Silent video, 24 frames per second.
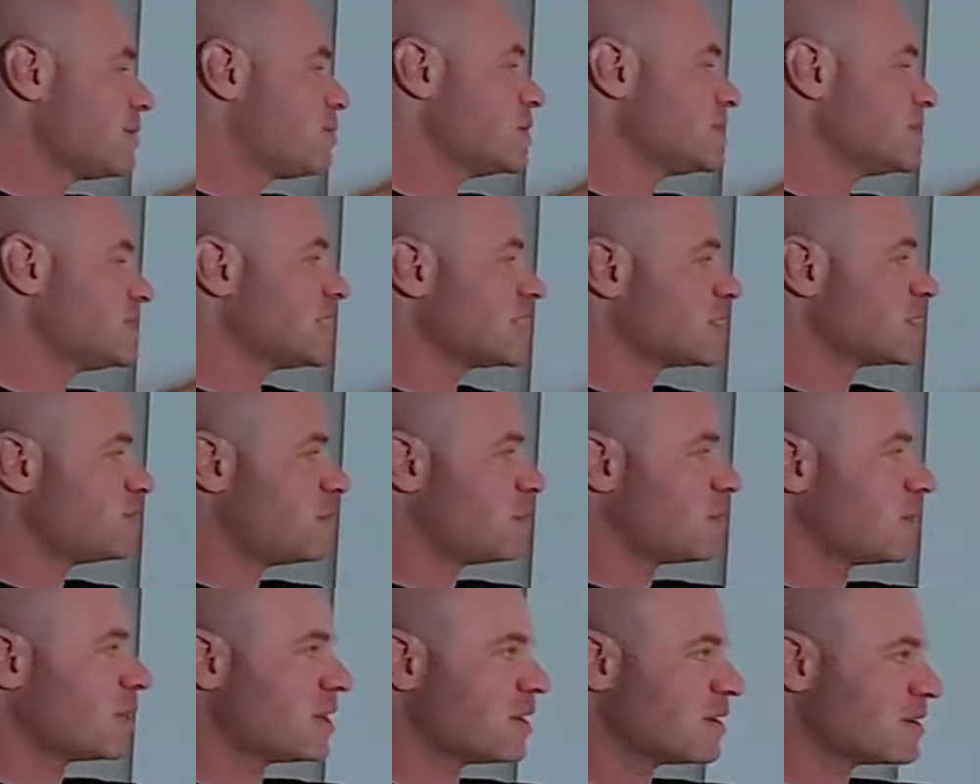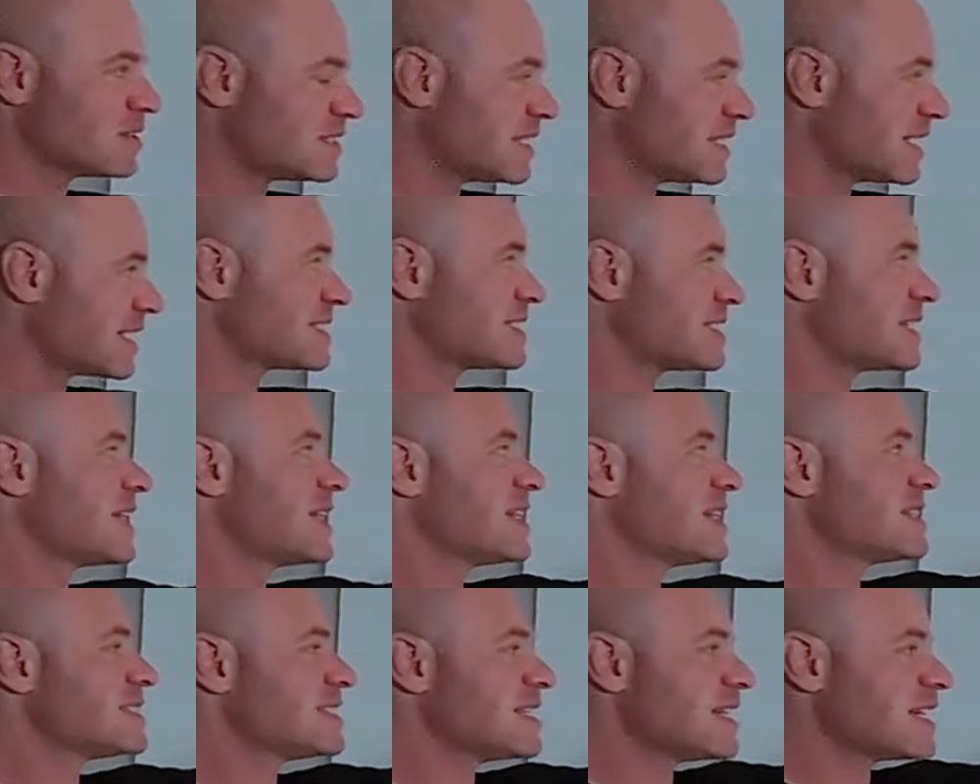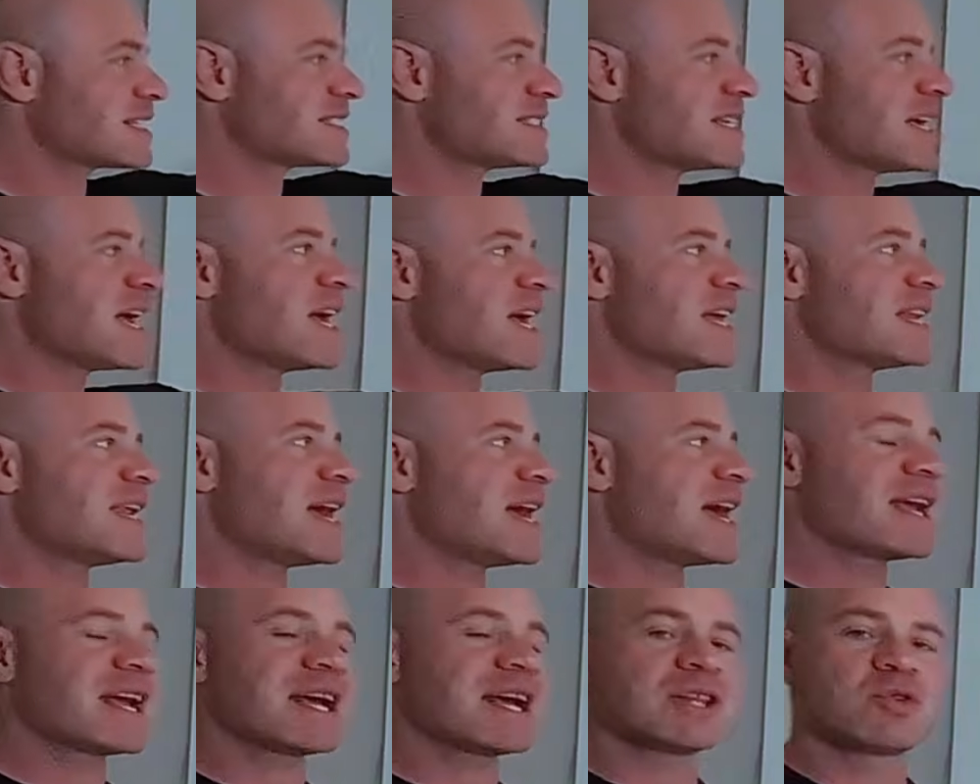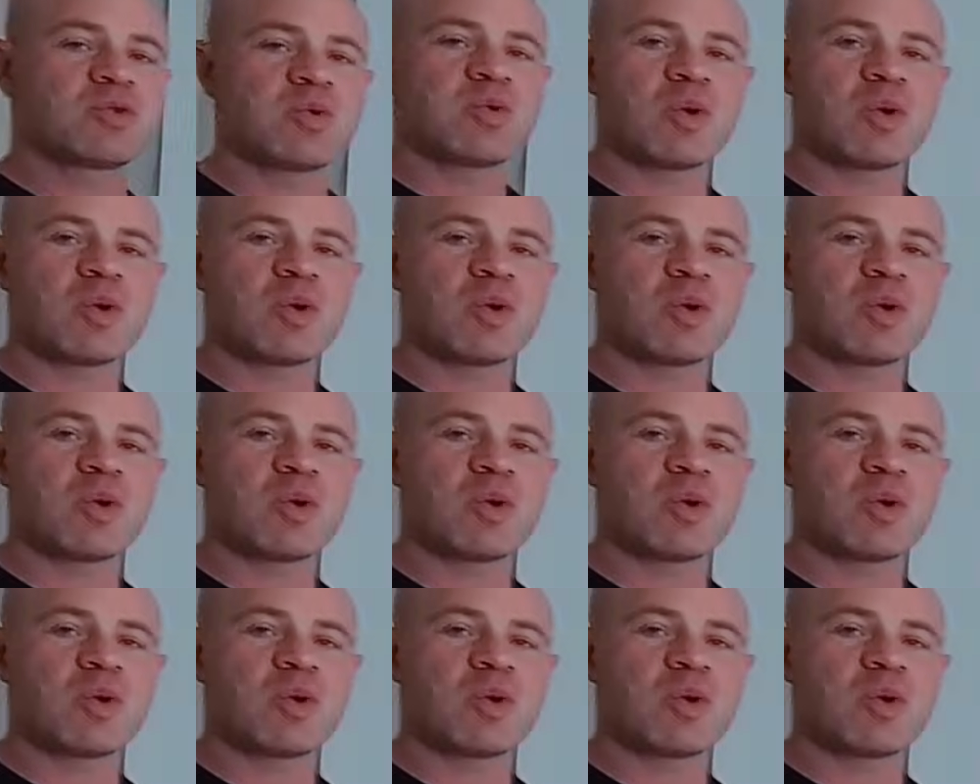to put 6 people here, 6. Now you got